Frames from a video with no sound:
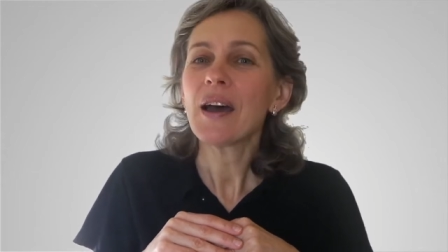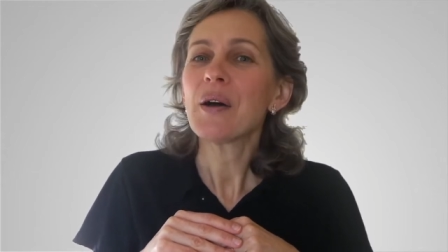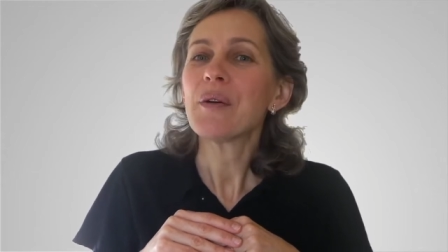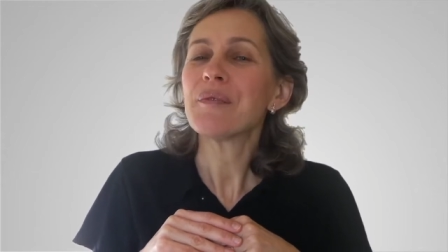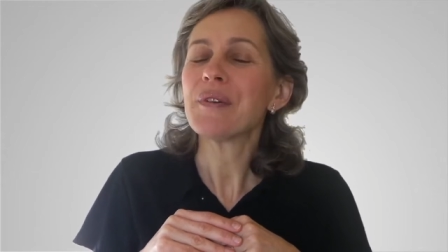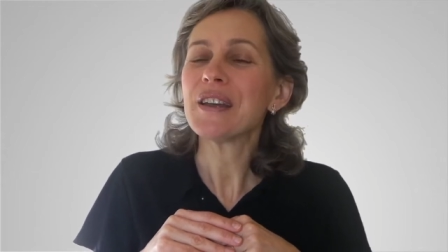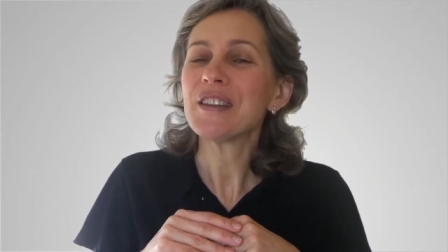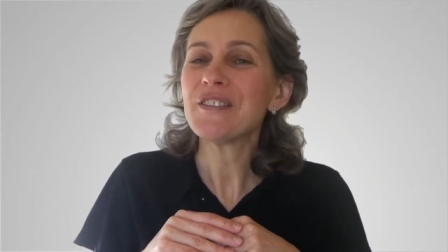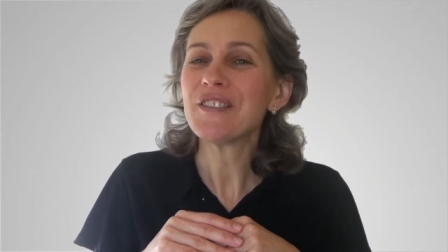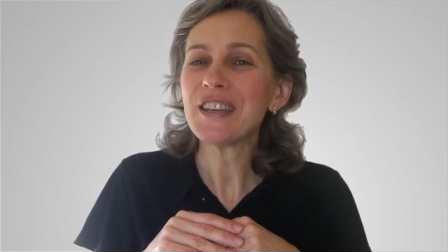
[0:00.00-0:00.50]

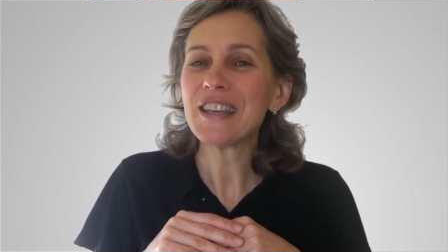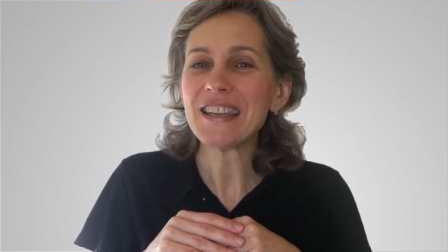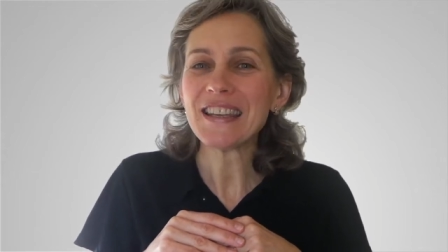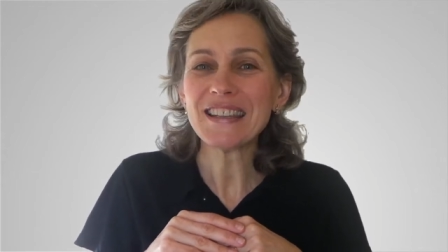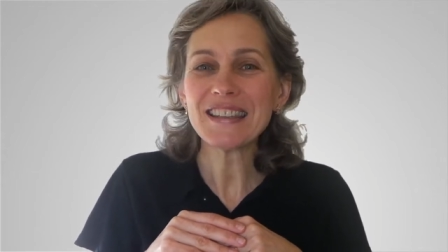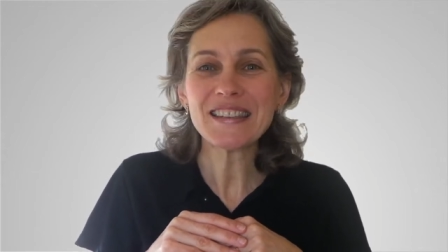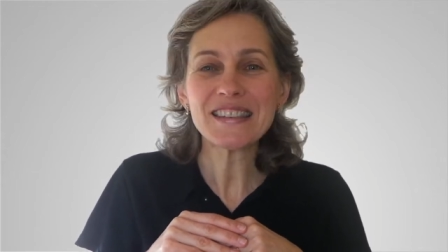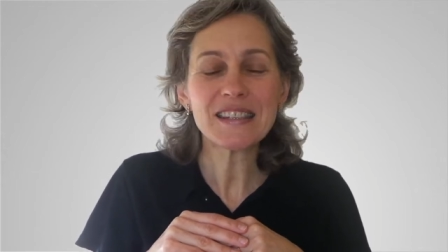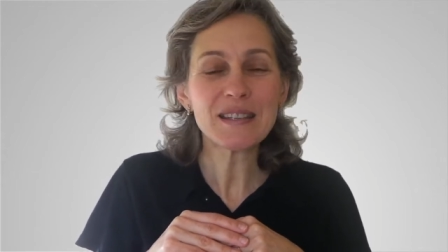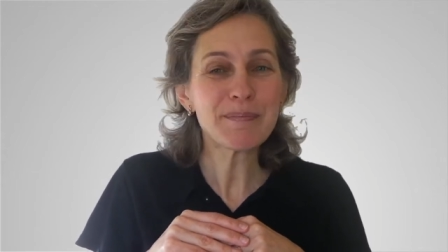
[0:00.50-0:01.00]
When we
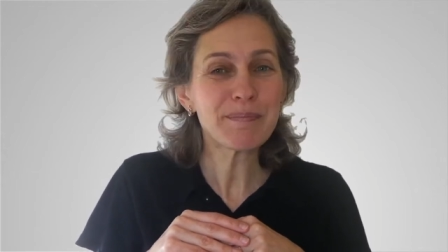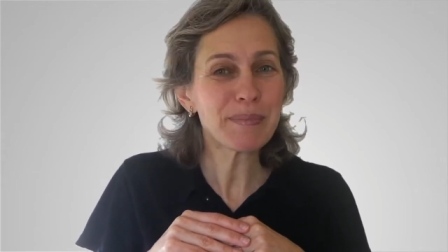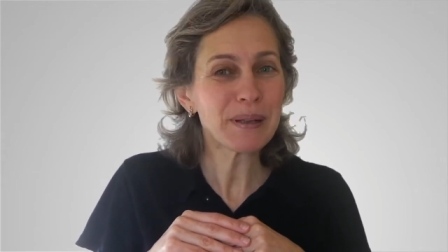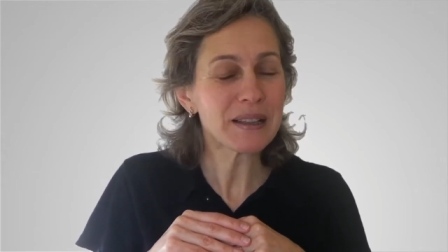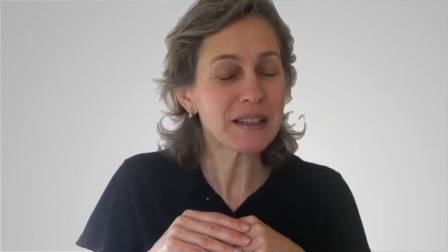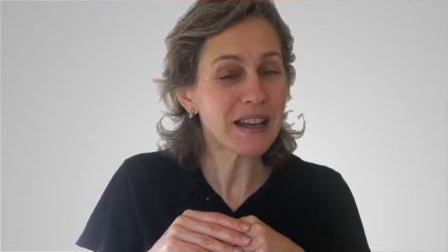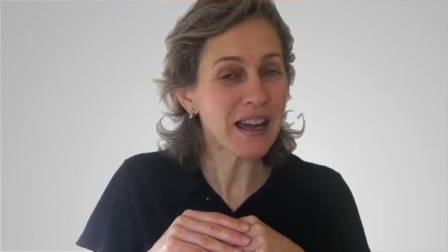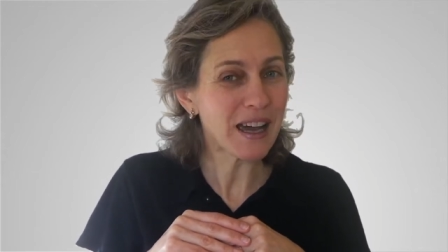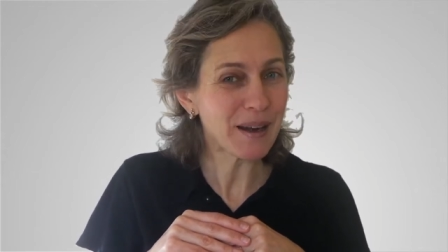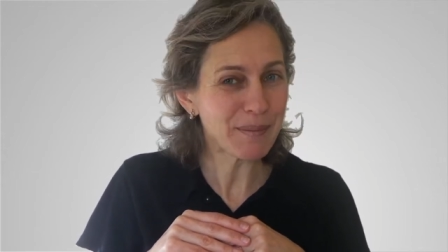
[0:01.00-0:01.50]
eat
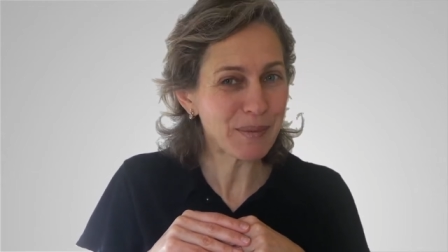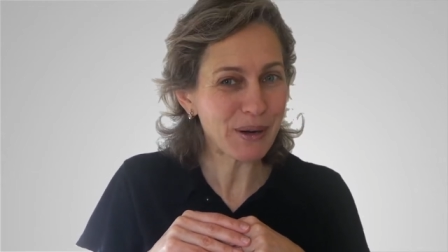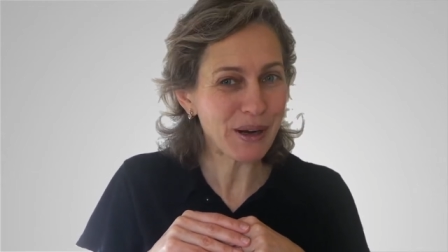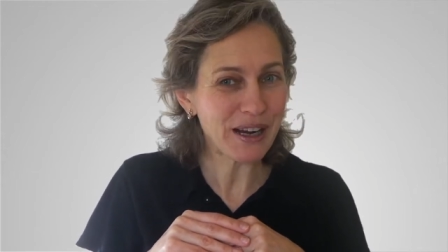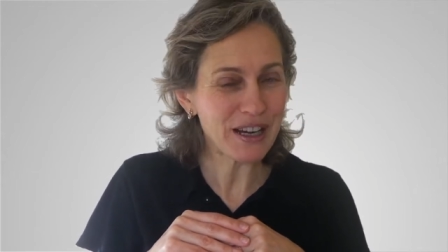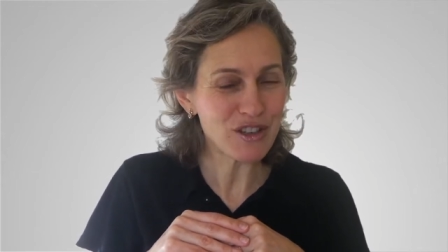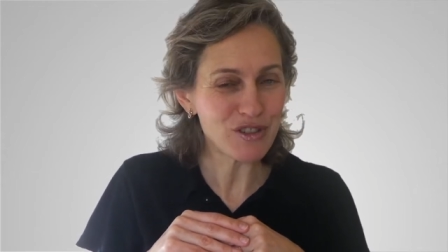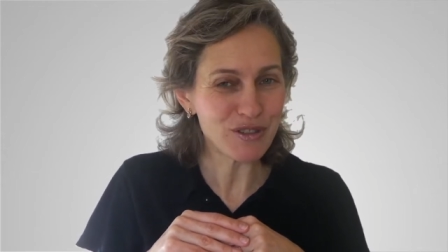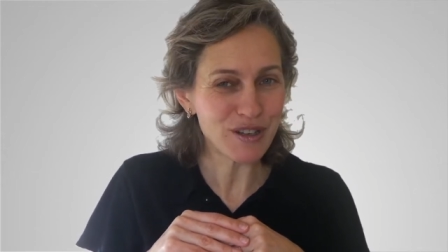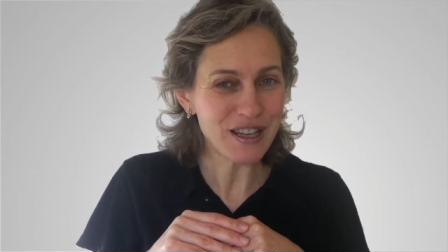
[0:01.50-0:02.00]
simple
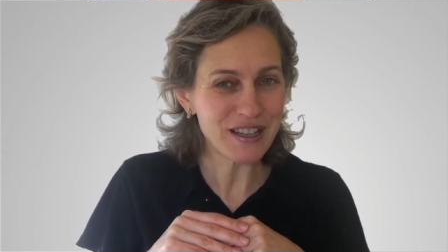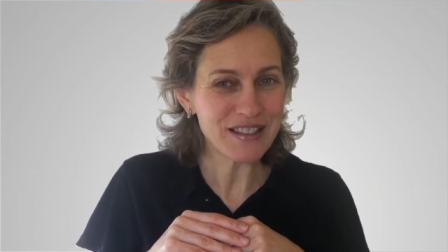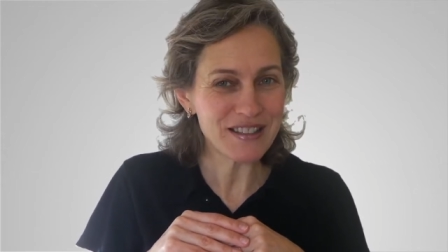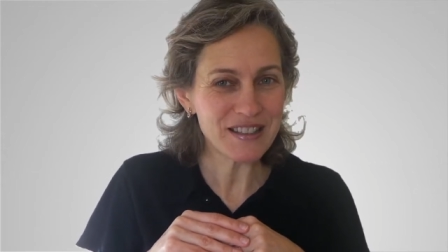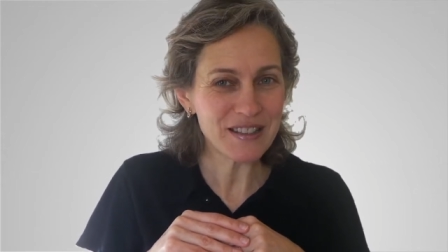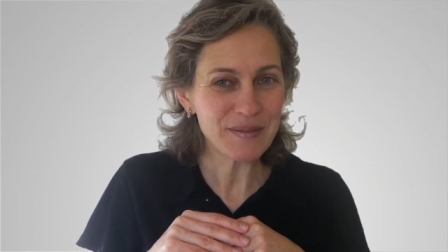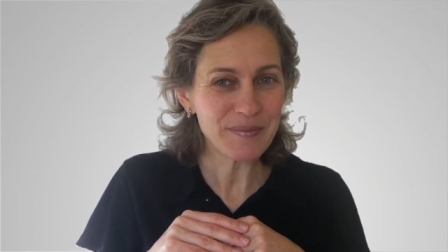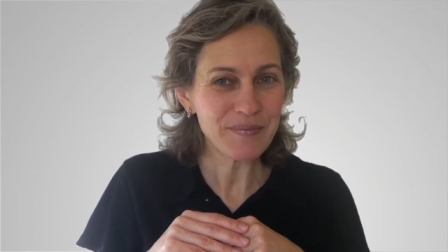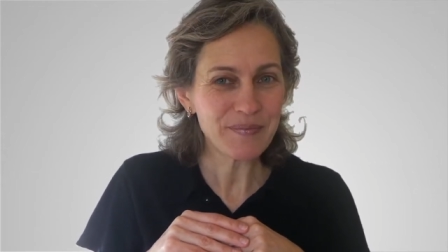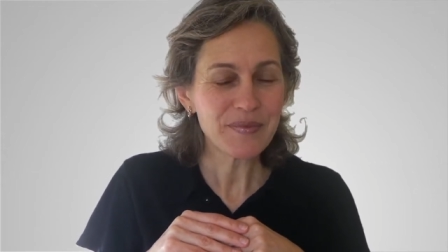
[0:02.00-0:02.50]
carbohydrates